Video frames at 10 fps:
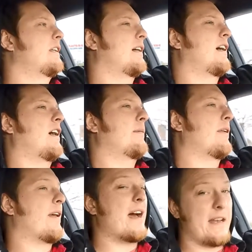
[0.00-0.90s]

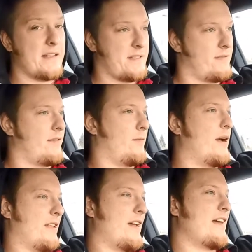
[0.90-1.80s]
Now that is
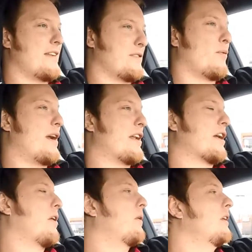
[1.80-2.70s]
the way to
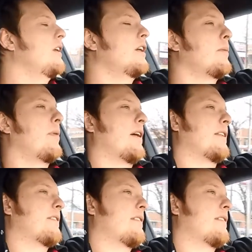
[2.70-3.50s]
go. But